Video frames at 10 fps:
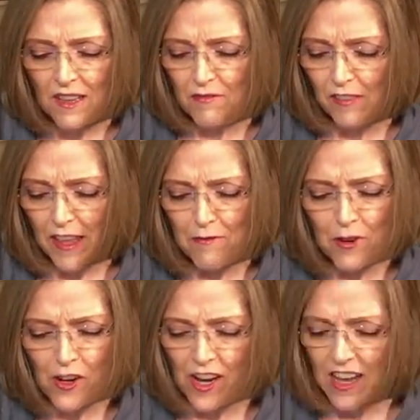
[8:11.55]

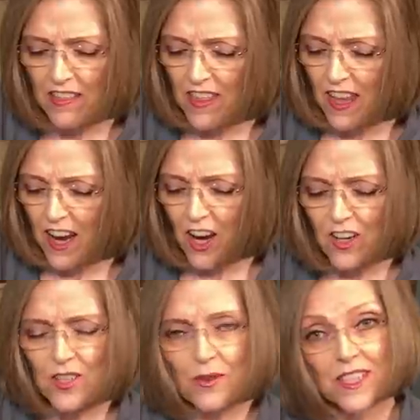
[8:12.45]
flavor in there,
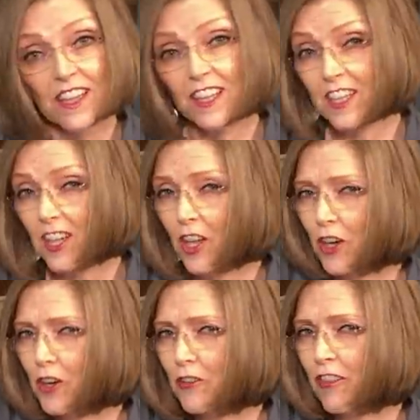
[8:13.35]
so it's a little
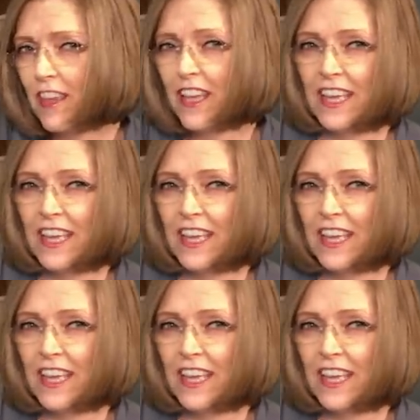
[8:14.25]
earthy.